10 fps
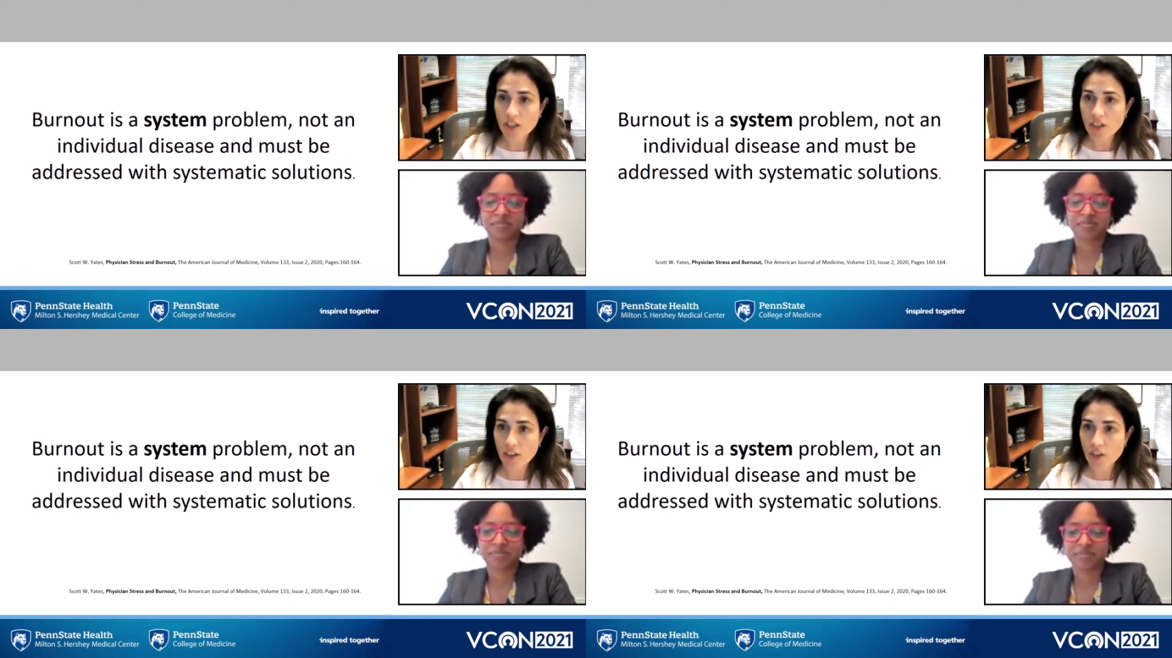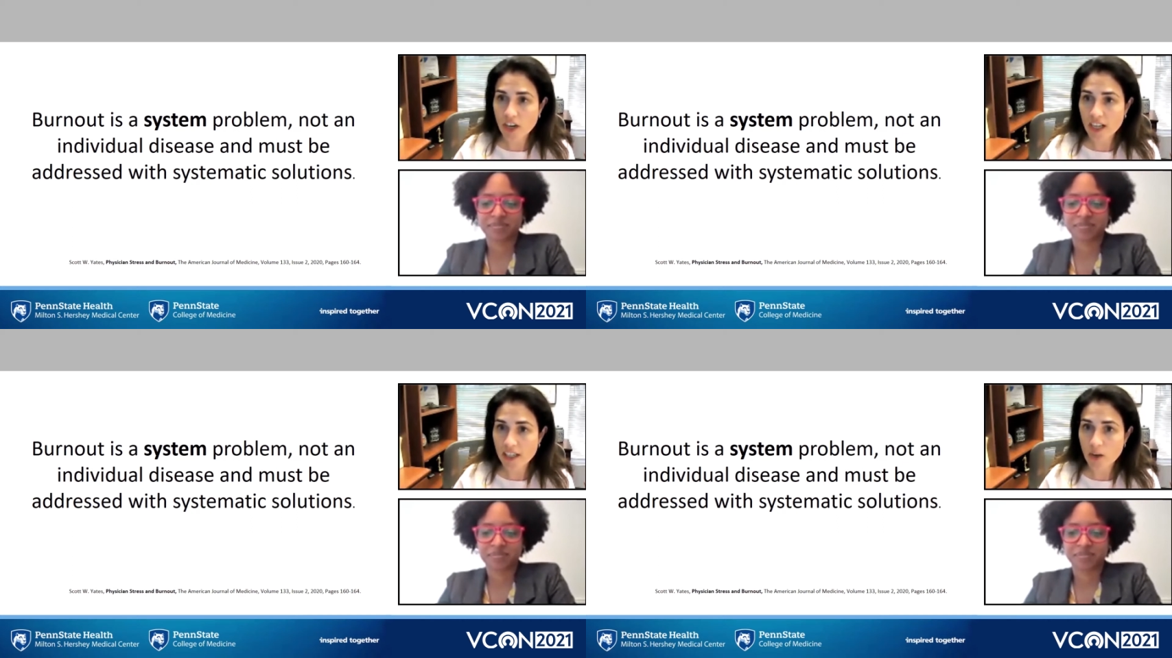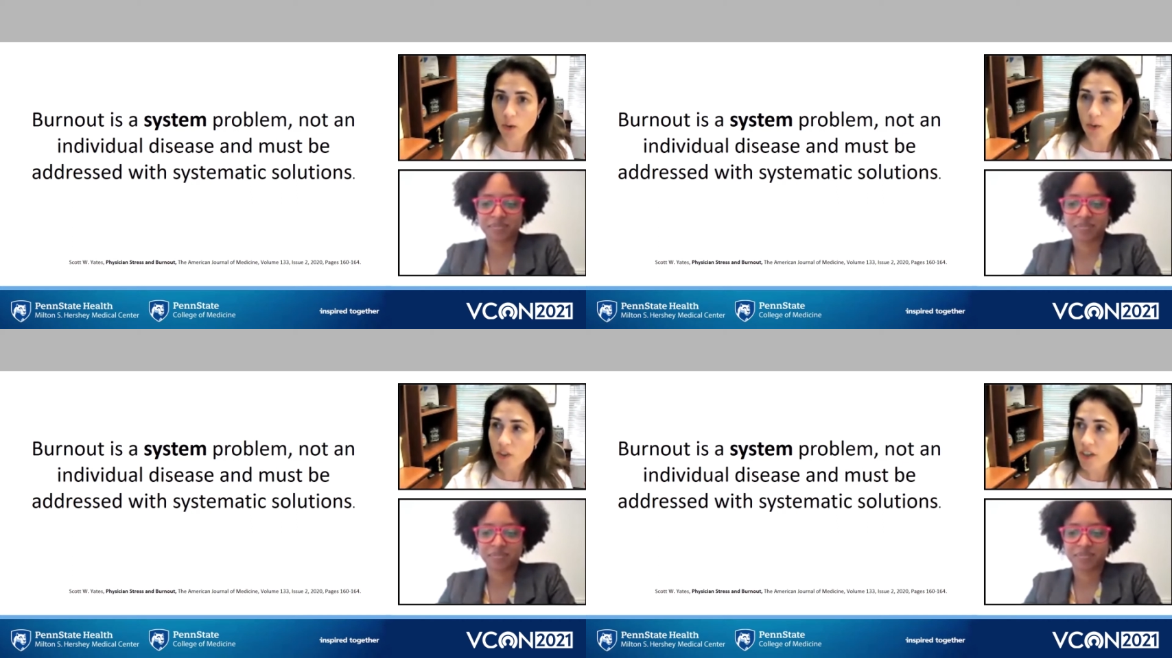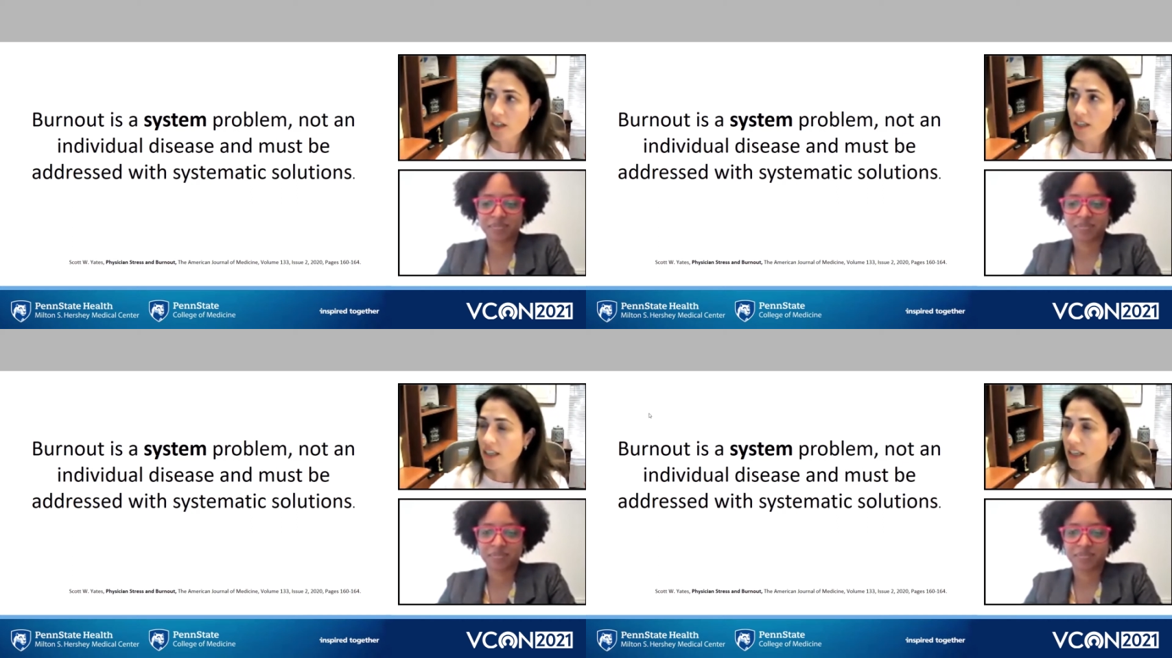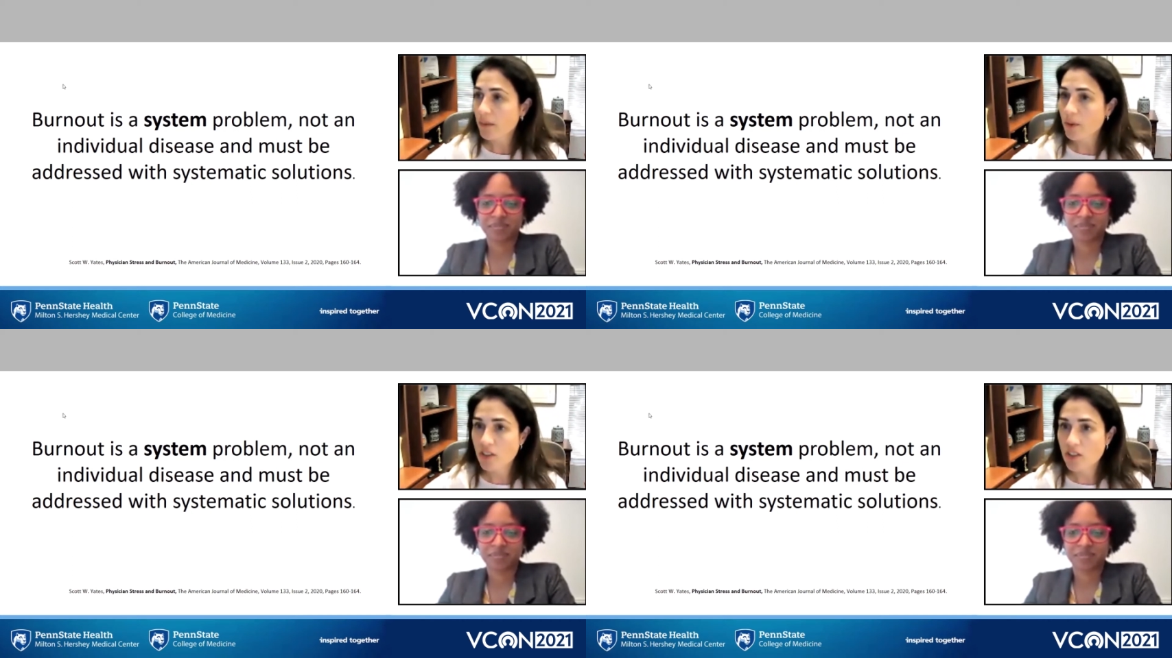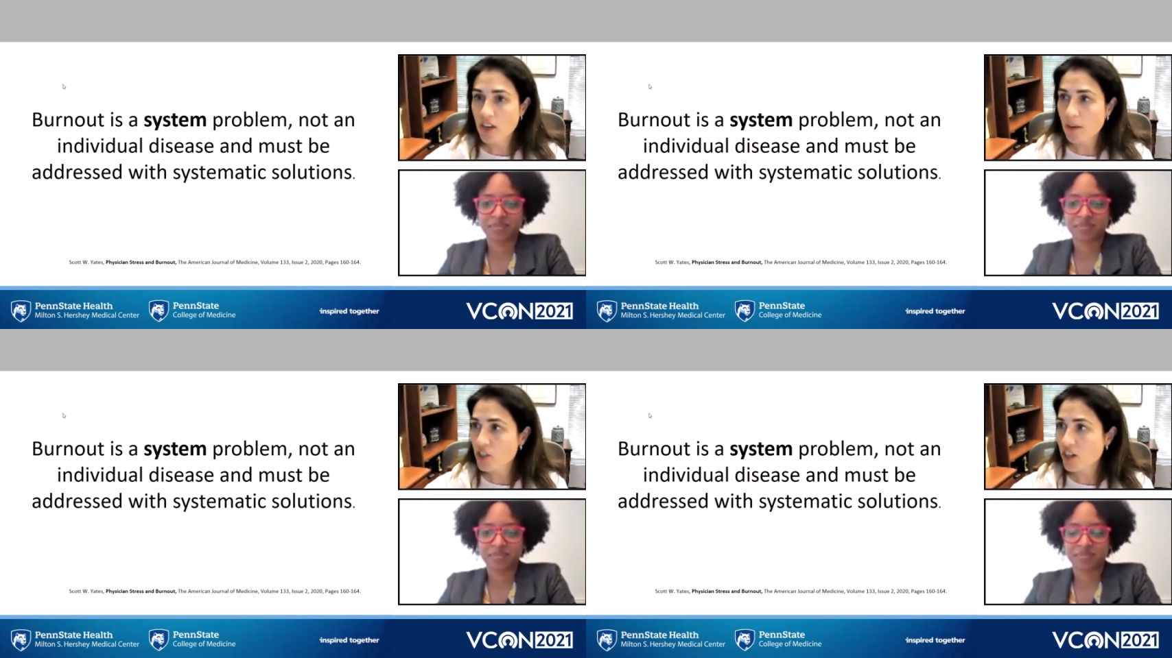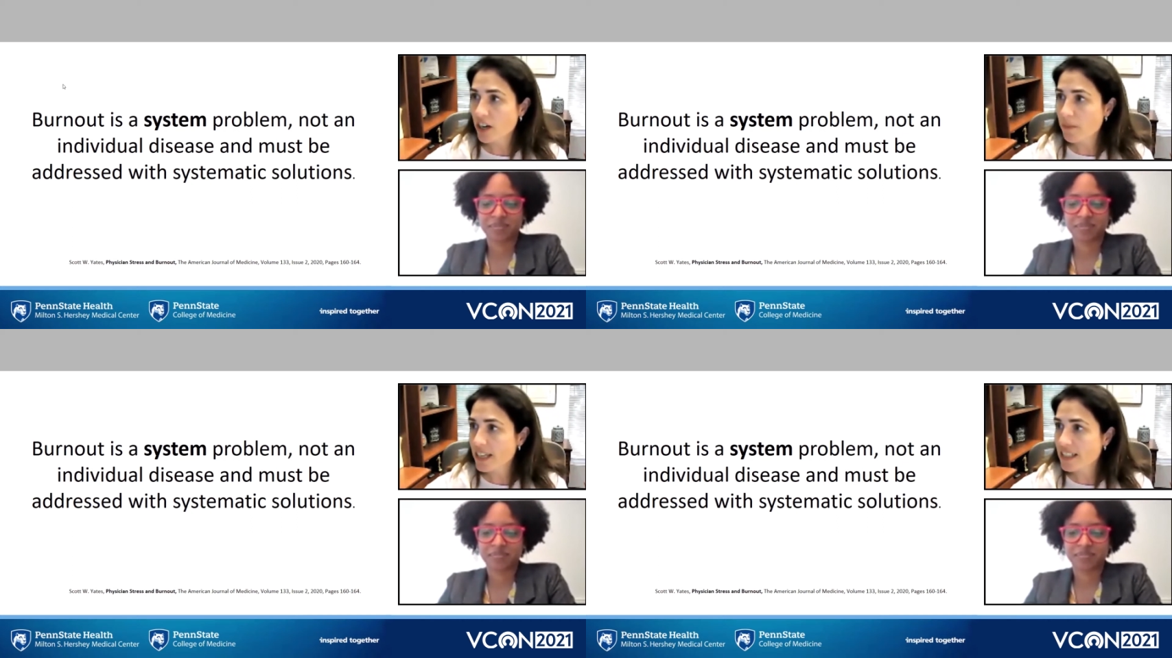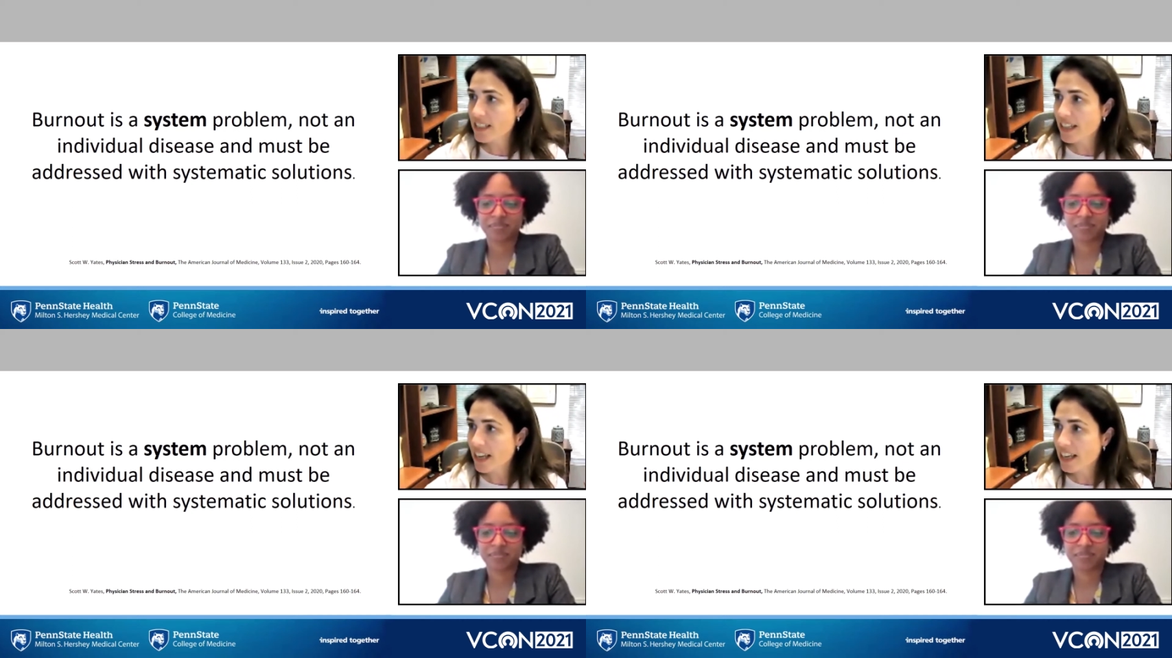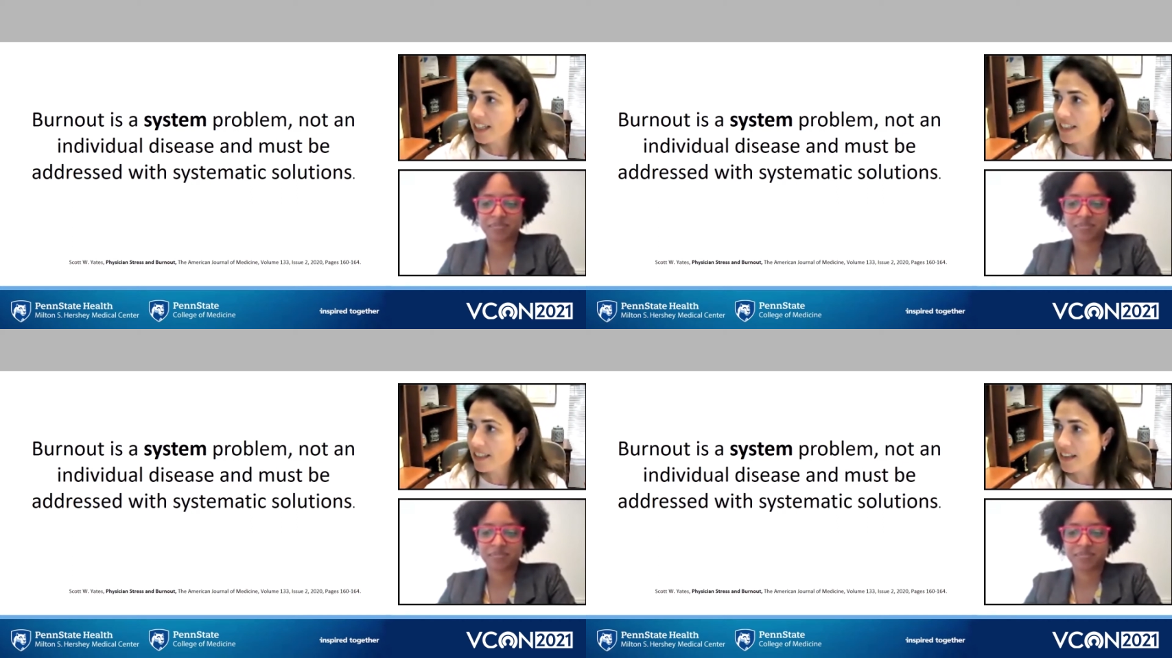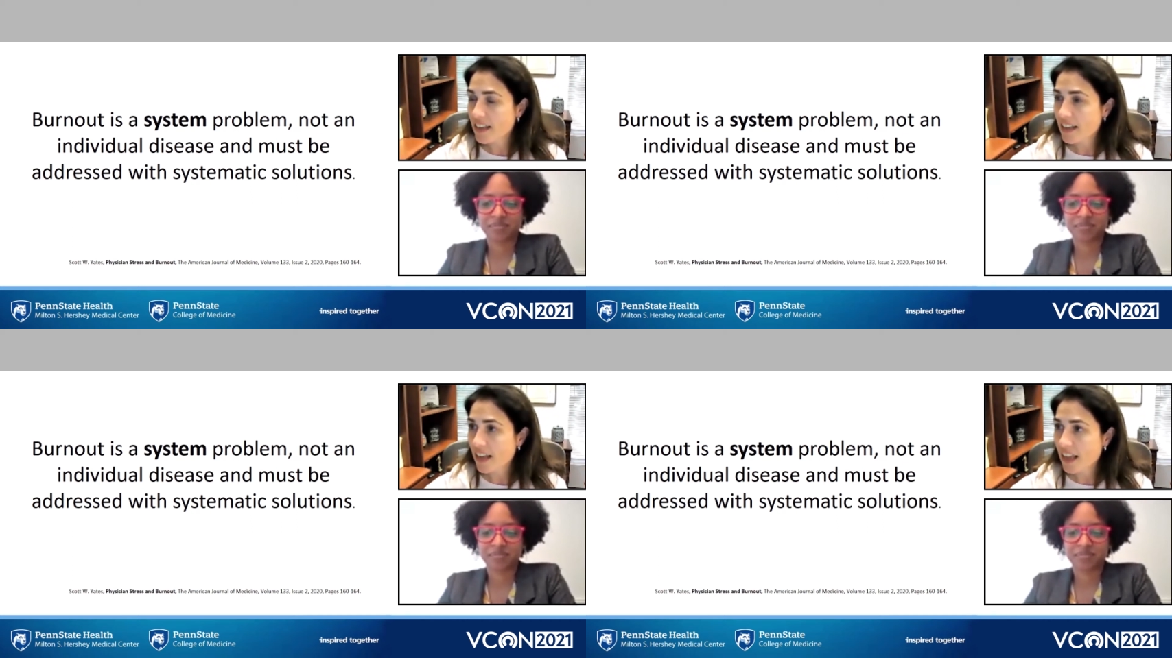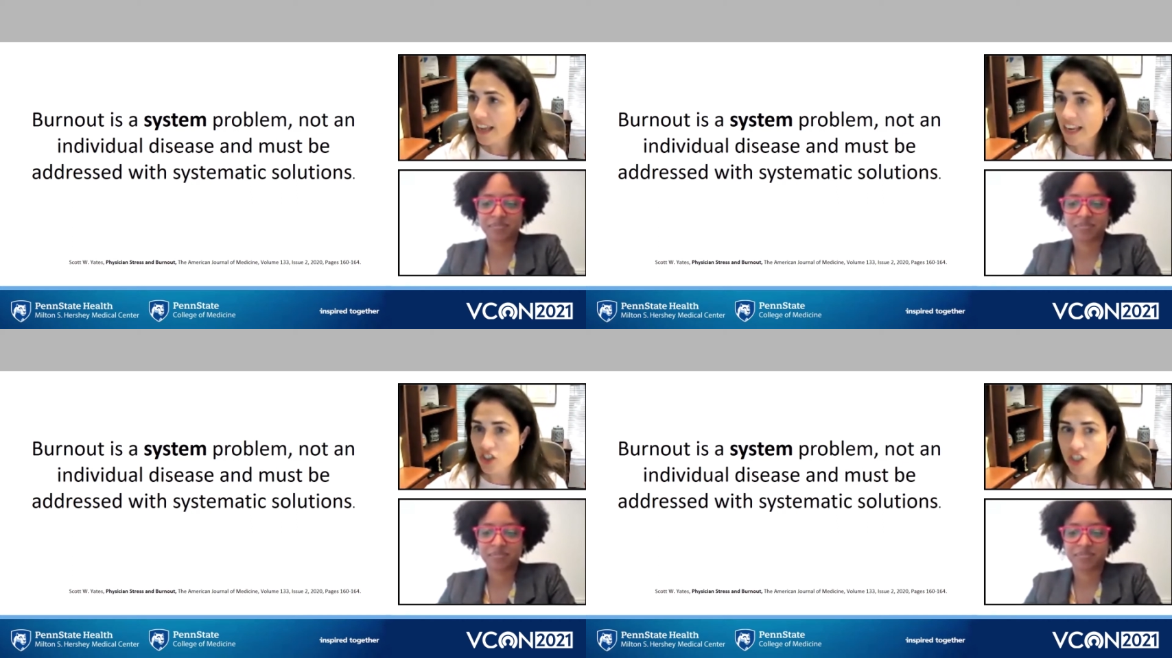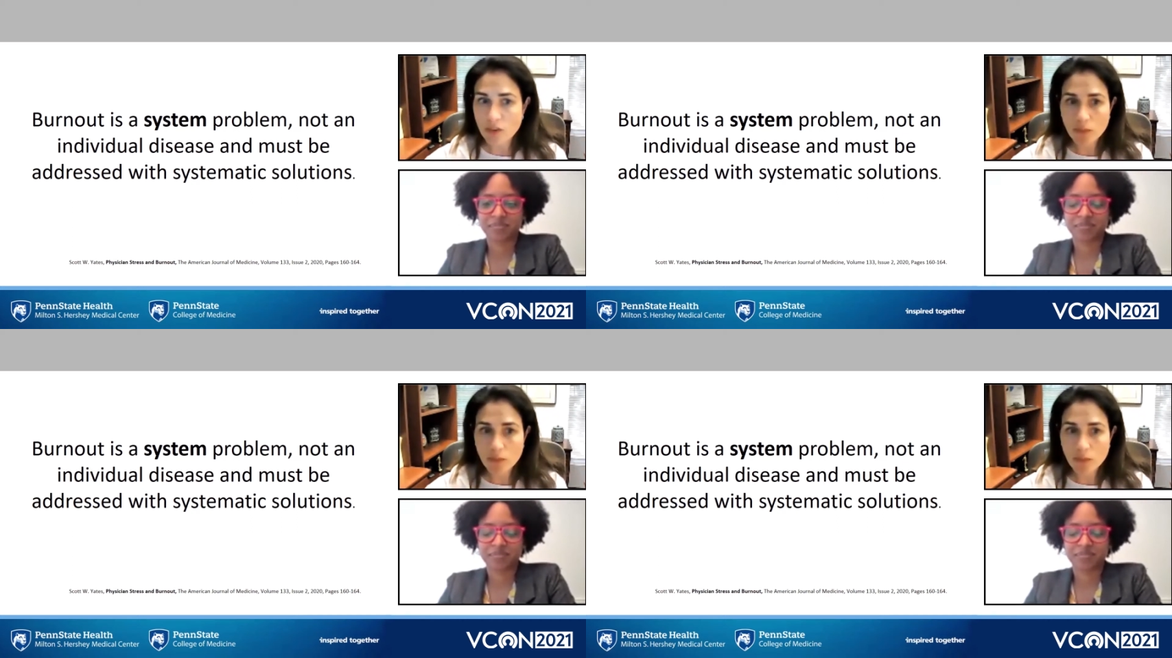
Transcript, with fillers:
Speaker 1: to Dr. Kelly Holder. I'm going to stop sharing my slides, uh, and she